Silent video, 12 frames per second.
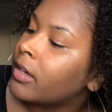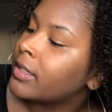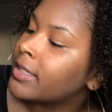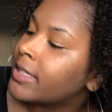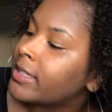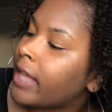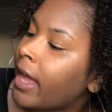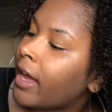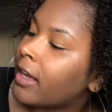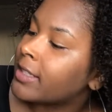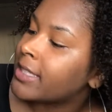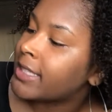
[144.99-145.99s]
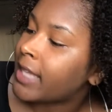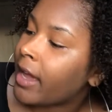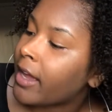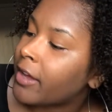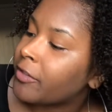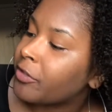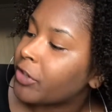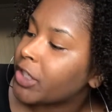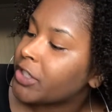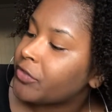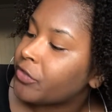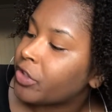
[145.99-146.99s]
style stay,
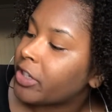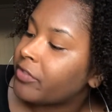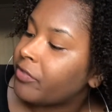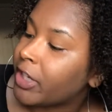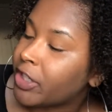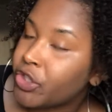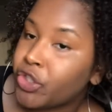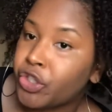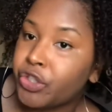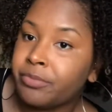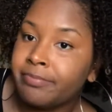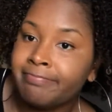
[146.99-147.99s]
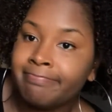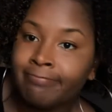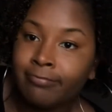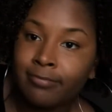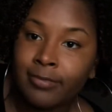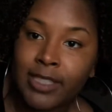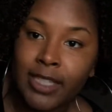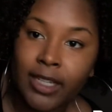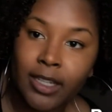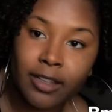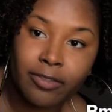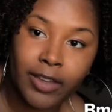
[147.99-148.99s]
frizz-free finisher. Say
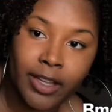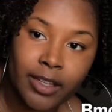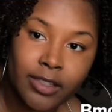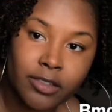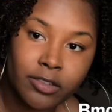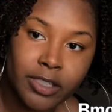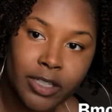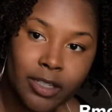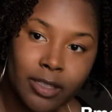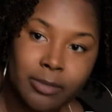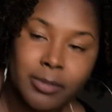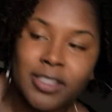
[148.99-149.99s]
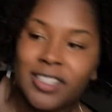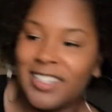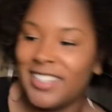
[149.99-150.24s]
that fast 3 times.